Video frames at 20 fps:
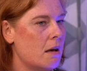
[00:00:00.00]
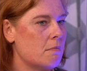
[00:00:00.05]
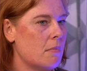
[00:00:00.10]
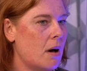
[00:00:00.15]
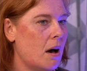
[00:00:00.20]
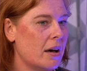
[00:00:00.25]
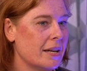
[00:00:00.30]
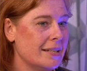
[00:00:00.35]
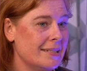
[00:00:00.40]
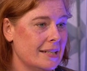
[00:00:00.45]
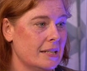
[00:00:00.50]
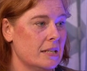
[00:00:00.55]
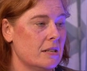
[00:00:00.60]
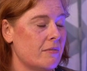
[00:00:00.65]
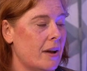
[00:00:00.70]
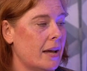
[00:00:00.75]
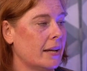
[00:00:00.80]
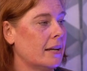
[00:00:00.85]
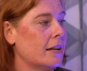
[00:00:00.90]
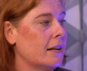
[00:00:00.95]
I didn't
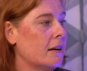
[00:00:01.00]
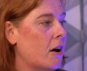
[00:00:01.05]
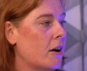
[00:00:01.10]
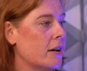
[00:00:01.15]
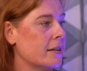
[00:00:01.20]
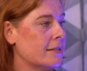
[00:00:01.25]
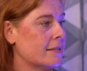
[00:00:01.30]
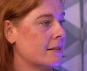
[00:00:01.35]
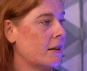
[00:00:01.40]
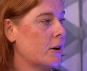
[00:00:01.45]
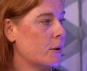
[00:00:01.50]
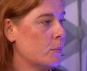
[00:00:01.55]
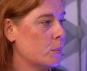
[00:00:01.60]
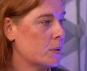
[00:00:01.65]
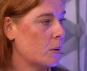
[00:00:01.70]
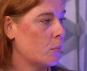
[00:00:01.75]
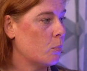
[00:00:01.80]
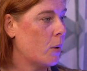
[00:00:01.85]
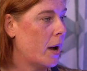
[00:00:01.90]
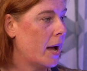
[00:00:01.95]
recognise that I was
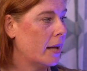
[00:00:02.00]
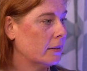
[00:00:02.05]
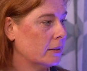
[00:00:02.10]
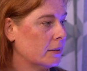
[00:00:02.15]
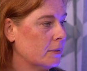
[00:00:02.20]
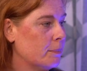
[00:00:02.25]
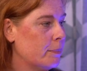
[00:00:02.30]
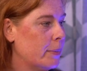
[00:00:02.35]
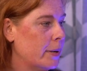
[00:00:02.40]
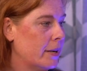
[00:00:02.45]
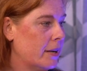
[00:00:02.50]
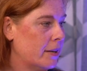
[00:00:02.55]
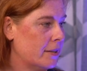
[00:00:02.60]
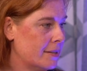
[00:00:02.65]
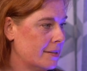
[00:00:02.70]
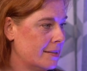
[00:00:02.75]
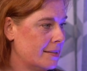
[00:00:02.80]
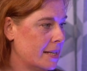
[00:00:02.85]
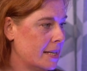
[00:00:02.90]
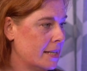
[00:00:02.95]
unwell, but
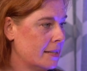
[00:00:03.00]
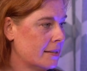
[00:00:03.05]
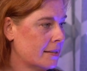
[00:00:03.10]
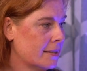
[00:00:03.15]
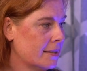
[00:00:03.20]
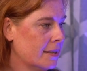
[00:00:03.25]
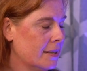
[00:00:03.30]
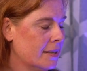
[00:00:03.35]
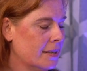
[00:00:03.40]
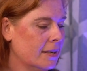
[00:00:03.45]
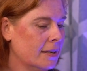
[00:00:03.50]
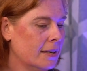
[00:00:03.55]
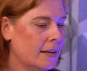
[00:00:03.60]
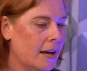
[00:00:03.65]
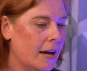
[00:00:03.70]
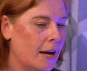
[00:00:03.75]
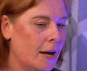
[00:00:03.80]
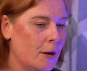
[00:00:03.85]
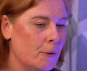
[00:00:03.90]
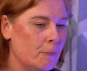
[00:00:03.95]
others did.
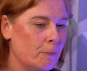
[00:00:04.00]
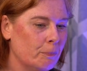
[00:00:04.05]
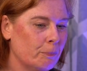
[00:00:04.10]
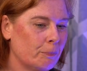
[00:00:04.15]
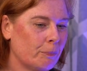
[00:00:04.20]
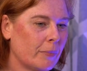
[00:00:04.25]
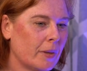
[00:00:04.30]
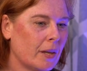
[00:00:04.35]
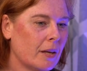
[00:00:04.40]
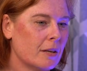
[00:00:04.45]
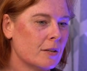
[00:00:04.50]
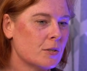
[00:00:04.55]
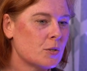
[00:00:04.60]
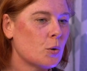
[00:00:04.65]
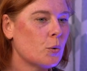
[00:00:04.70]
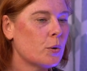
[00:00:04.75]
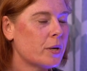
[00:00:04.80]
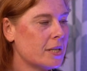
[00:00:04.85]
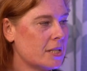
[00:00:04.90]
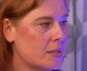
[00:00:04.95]

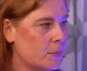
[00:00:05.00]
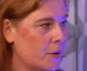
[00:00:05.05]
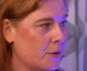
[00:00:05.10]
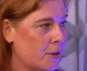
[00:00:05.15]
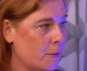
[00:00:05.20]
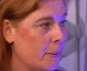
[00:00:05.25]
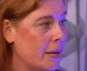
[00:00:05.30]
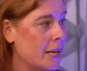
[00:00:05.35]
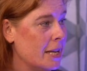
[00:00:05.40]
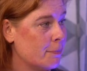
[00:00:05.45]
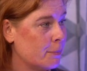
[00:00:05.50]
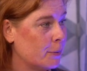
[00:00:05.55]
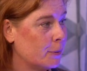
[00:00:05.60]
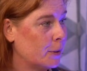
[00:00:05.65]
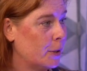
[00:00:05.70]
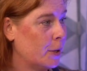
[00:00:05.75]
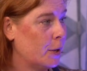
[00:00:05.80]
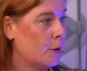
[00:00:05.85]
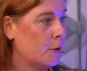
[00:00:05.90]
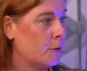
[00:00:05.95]
Talking to other people
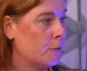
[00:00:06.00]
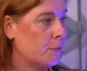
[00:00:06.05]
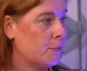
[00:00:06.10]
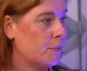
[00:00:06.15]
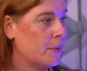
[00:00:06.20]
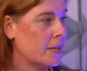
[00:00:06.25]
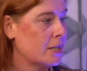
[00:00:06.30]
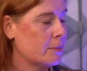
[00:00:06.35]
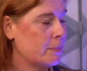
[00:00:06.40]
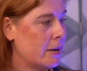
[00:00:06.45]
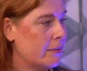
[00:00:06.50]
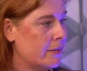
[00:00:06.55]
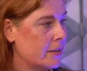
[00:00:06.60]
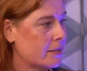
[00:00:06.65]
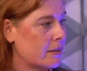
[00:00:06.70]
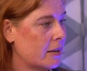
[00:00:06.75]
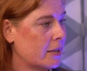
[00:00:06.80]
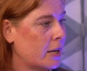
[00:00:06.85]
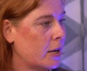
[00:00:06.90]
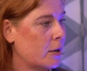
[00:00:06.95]
who've experienced
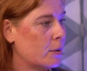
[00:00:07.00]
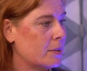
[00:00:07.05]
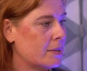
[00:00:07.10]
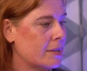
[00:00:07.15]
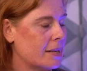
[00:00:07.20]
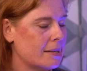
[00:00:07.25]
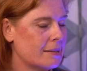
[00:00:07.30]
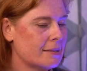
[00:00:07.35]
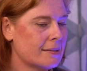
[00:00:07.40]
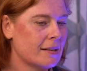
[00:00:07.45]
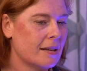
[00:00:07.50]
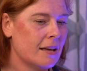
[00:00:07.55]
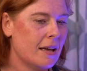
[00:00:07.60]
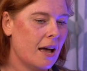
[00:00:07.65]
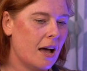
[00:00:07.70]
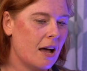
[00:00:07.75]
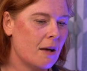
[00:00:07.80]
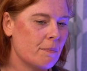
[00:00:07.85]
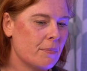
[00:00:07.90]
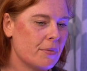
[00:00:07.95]
psychosis,
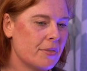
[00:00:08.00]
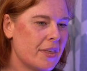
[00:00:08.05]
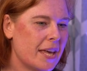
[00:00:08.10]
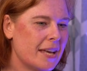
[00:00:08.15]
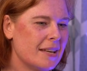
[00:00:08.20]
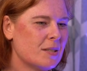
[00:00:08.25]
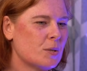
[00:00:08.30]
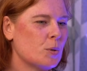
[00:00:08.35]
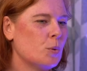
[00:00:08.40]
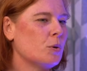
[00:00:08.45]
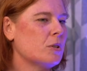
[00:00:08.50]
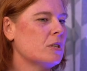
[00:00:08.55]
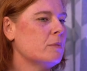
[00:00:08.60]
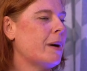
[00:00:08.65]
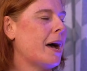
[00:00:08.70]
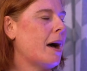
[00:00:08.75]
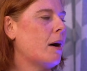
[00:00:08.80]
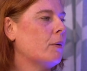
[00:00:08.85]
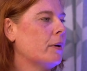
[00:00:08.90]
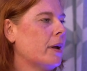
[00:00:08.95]
they talked
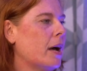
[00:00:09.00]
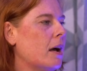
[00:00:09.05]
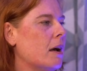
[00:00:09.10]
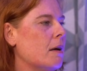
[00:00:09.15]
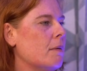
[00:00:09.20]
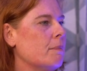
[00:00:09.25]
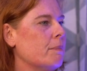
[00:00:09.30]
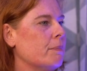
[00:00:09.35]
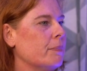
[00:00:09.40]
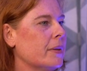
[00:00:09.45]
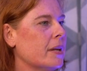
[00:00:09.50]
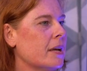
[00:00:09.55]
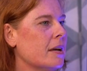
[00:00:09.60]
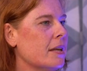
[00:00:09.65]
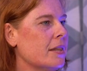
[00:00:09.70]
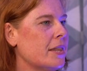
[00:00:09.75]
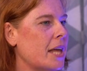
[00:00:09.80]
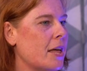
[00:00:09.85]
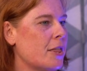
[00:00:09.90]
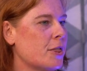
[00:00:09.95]
about
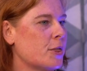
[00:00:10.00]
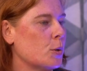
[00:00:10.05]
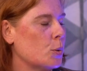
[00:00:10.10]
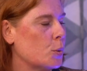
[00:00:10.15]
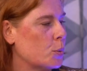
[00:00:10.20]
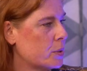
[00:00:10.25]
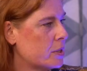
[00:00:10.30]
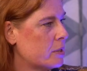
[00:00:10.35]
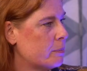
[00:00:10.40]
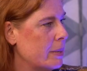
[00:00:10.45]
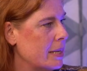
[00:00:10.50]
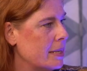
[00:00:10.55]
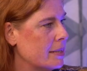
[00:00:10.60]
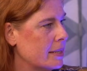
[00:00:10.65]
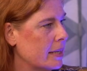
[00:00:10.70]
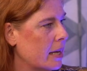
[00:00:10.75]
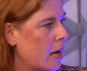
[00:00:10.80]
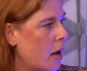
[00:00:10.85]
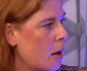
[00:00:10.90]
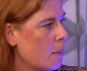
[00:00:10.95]
their thoughts
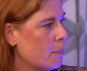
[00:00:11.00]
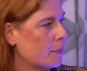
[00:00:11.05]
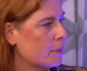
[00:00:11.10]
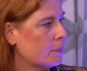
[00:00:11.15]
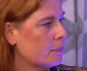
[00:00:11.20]
speeding up